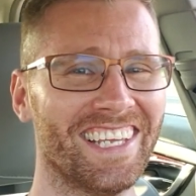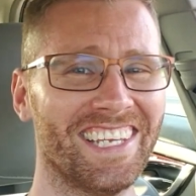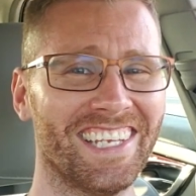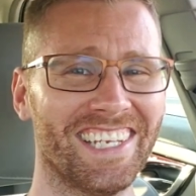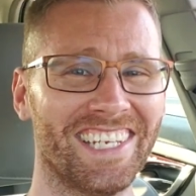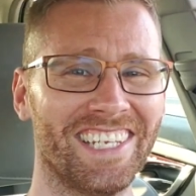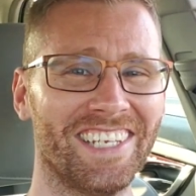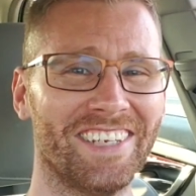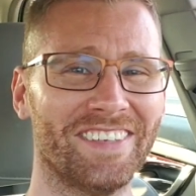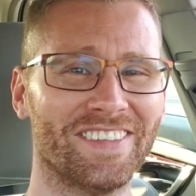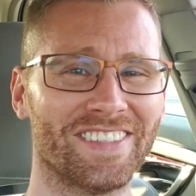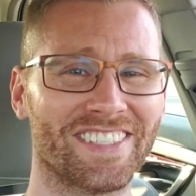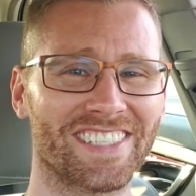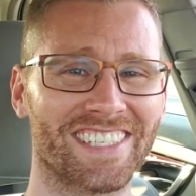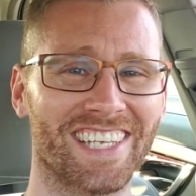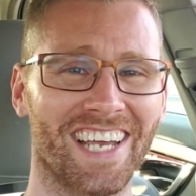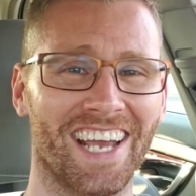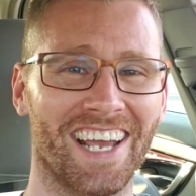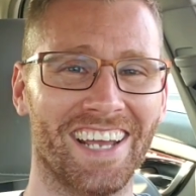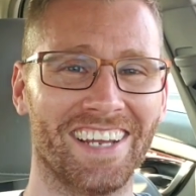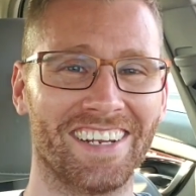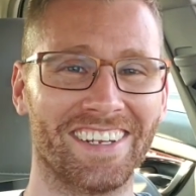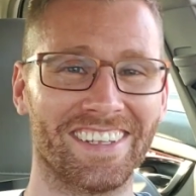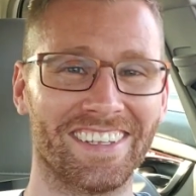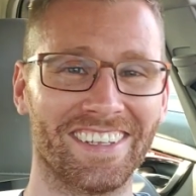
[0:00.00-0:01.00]
And he was
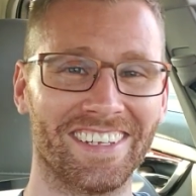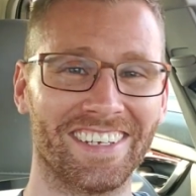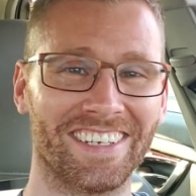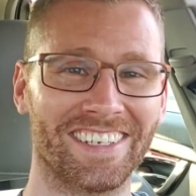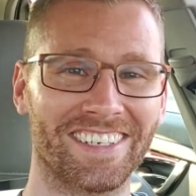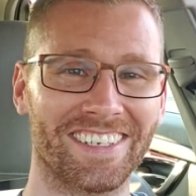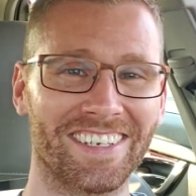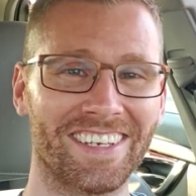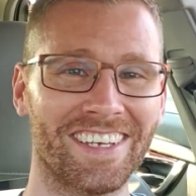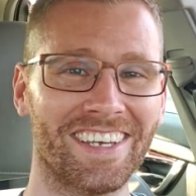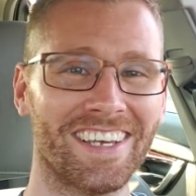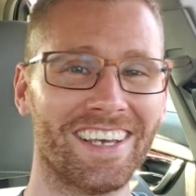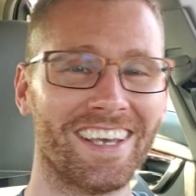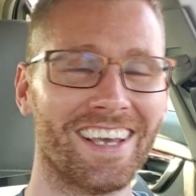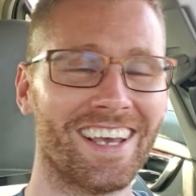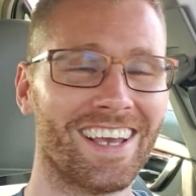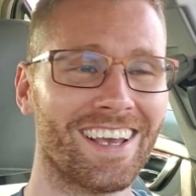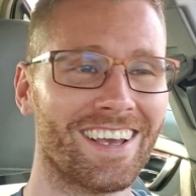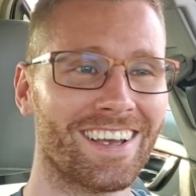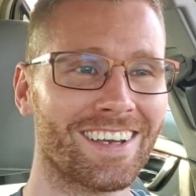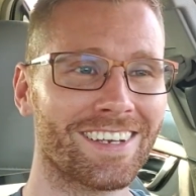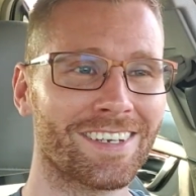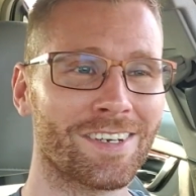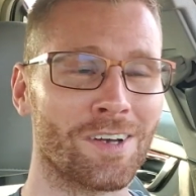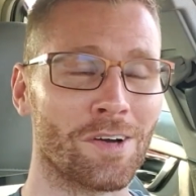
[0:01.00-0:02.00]
kind of like
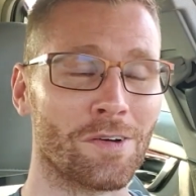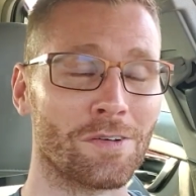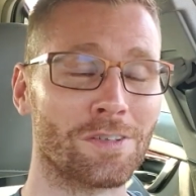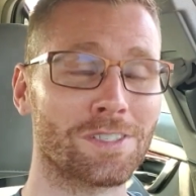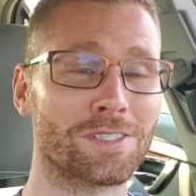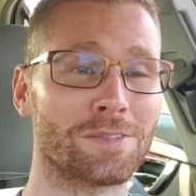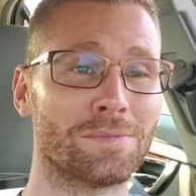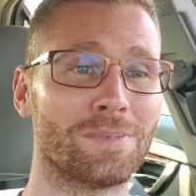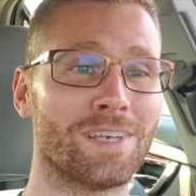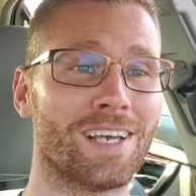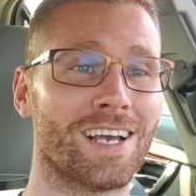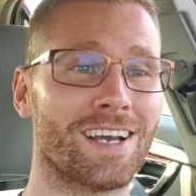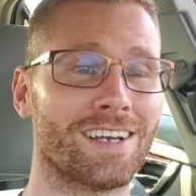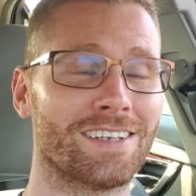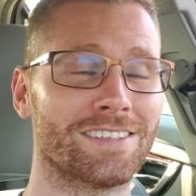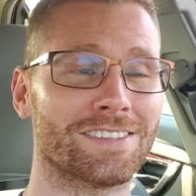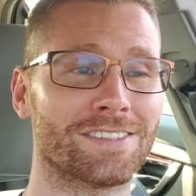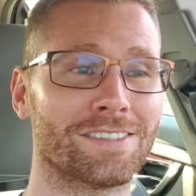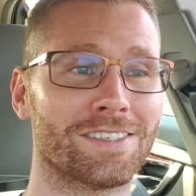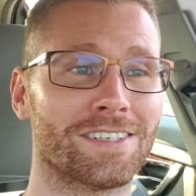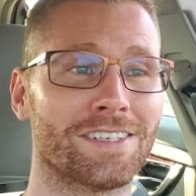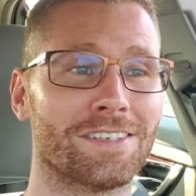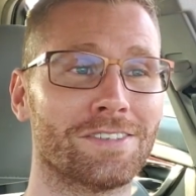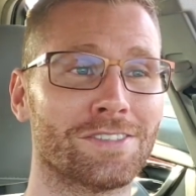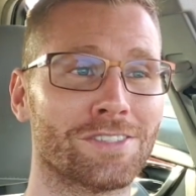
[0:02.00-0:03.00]
coaxed me on.
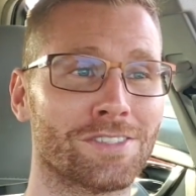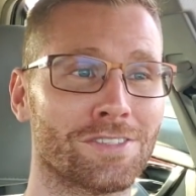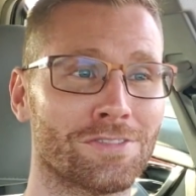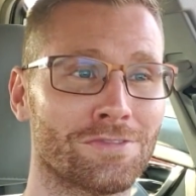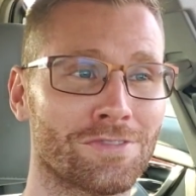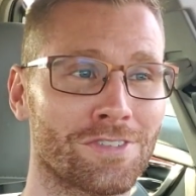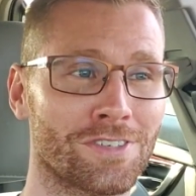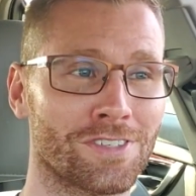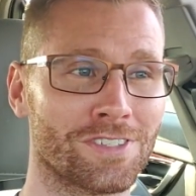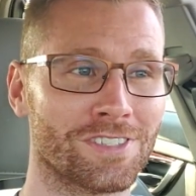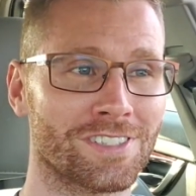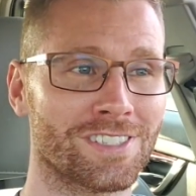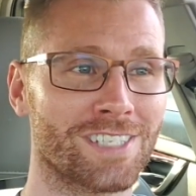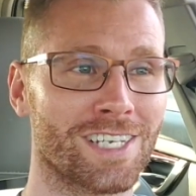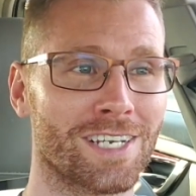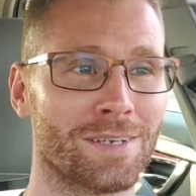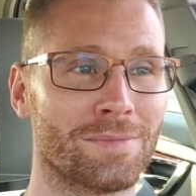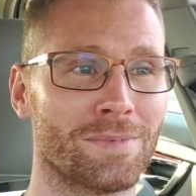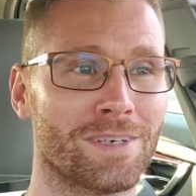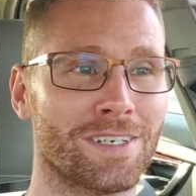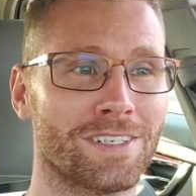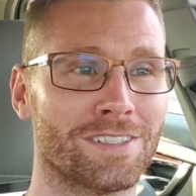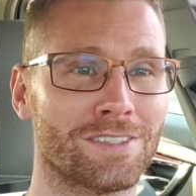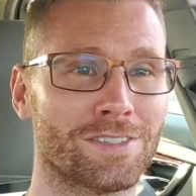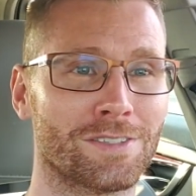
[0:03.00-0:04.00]
So that was the first
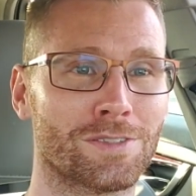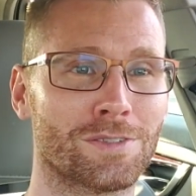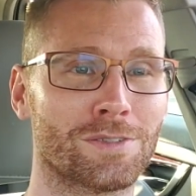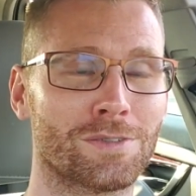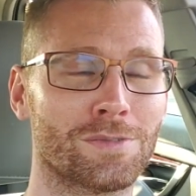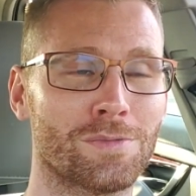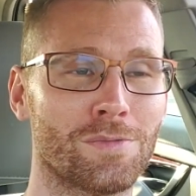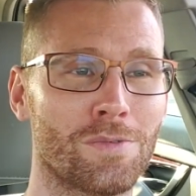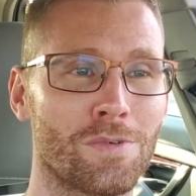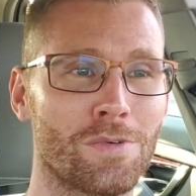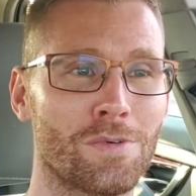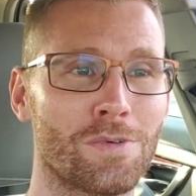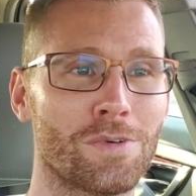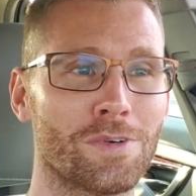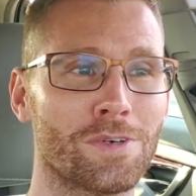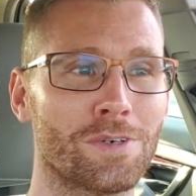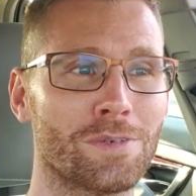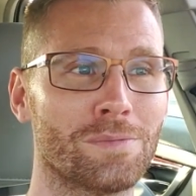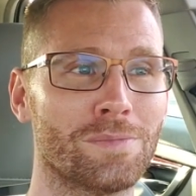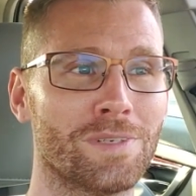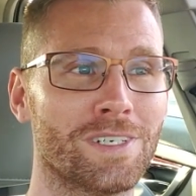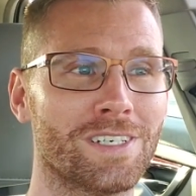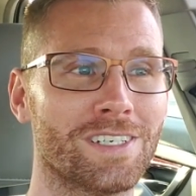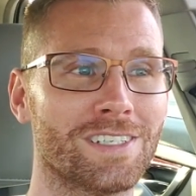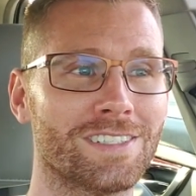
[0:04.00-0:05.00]
time I swore,
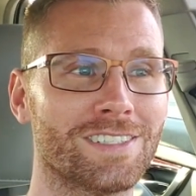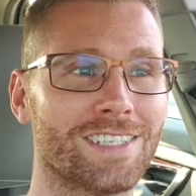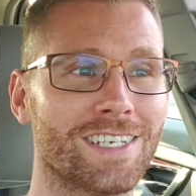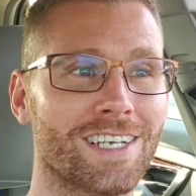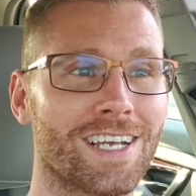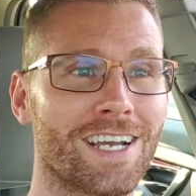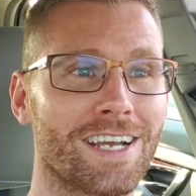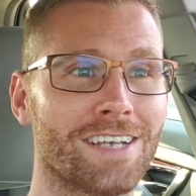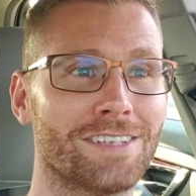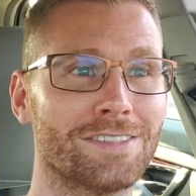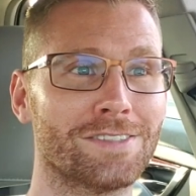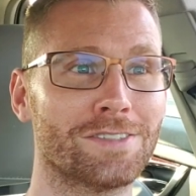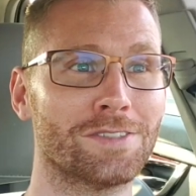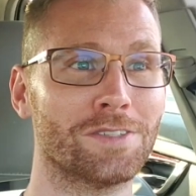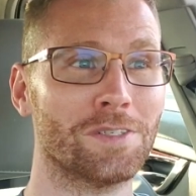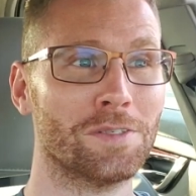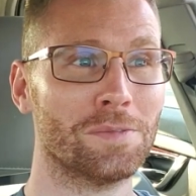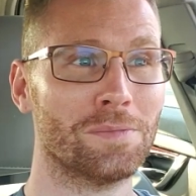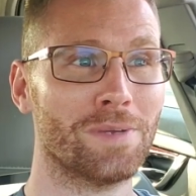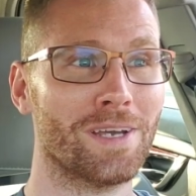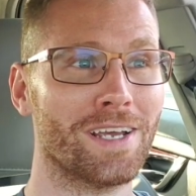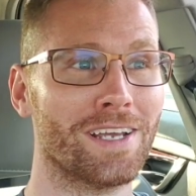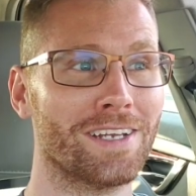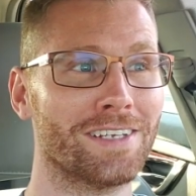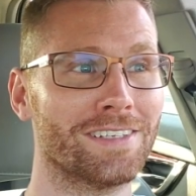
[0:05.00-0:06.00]
because I got so
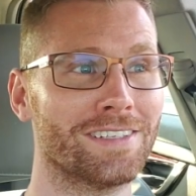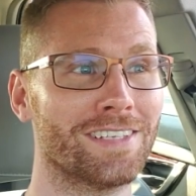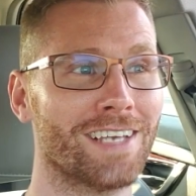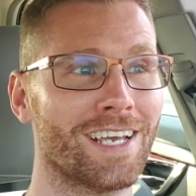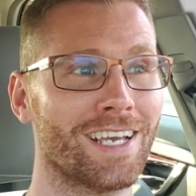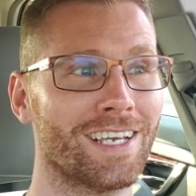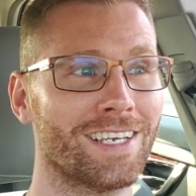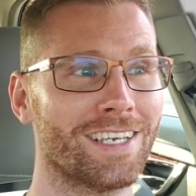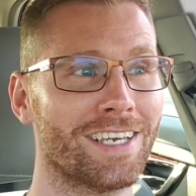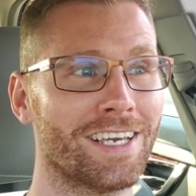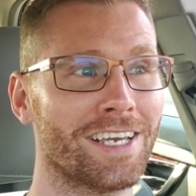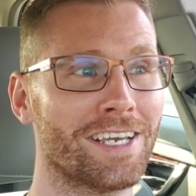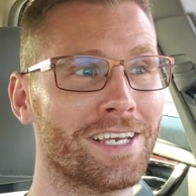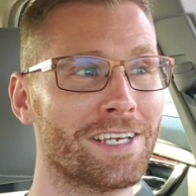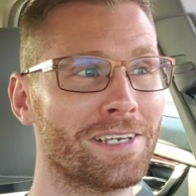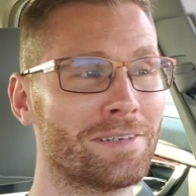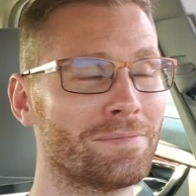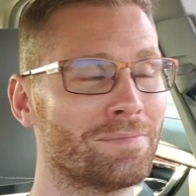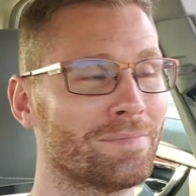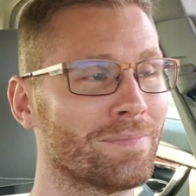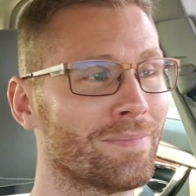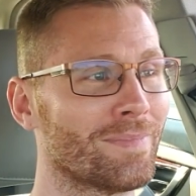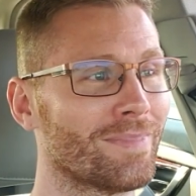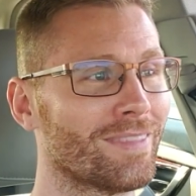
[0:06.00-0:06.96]
mad at that game.